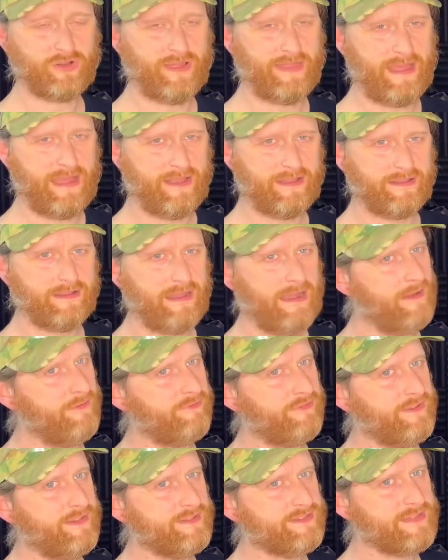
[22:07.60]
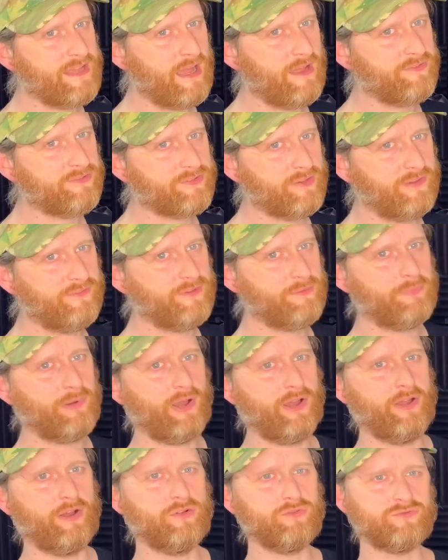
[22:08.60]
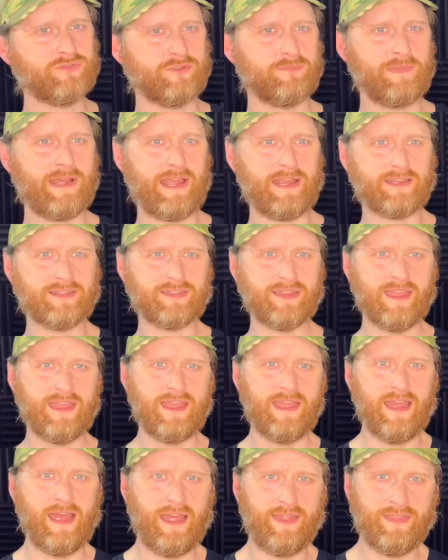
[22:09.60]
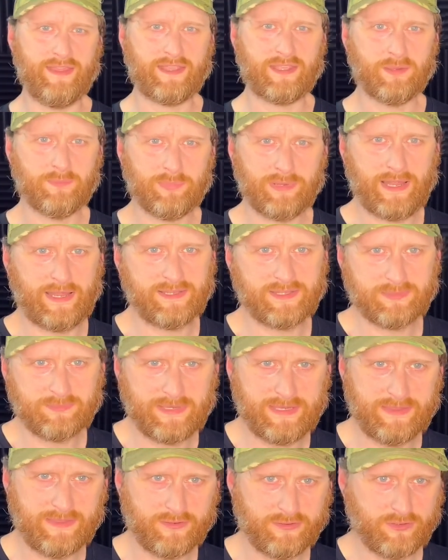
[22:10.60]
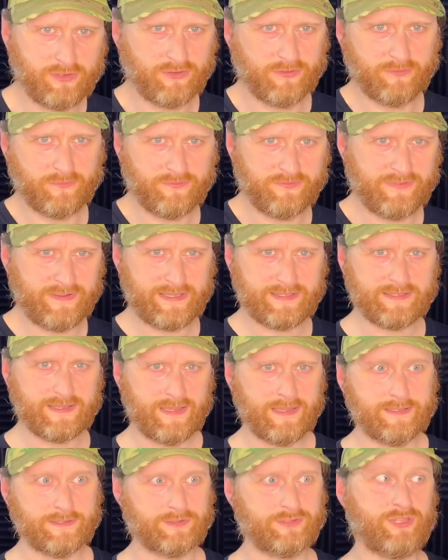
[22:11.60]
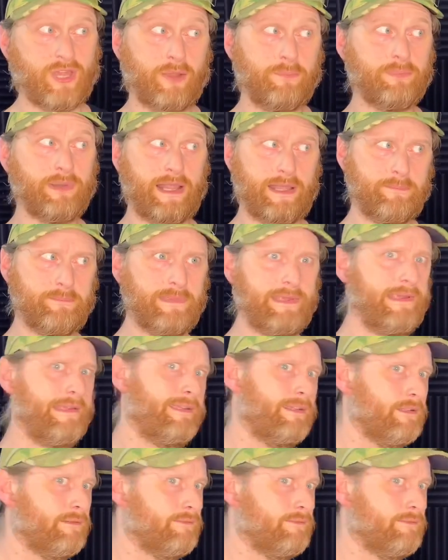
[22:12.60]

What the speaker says: that out for yourself. So if you buy 100 mags and then complain to me that none of them fit, don't blame me.